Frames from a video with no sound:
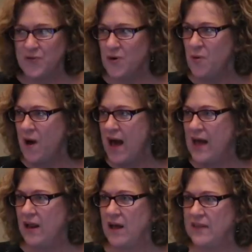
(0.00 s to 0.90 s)
for a
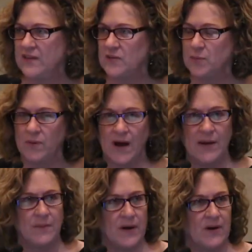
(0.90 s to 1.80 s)
while on this
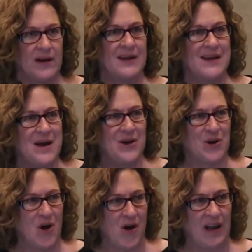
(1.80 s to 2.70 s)
primary
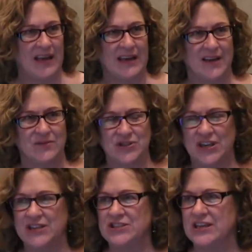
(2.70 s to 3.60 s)
calling of
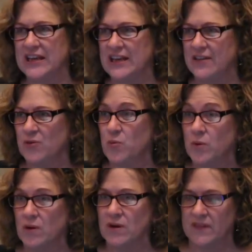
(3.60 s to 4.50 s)
changing it in the
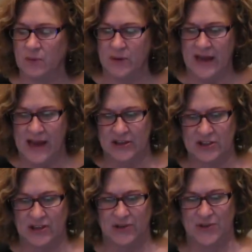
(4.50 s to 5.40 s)
work that we
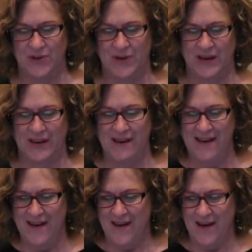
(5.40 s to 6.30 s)
actually are doing
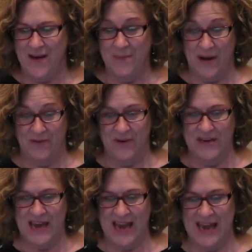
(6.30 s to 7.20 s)
every
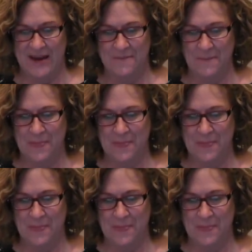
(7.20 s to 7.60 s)
day.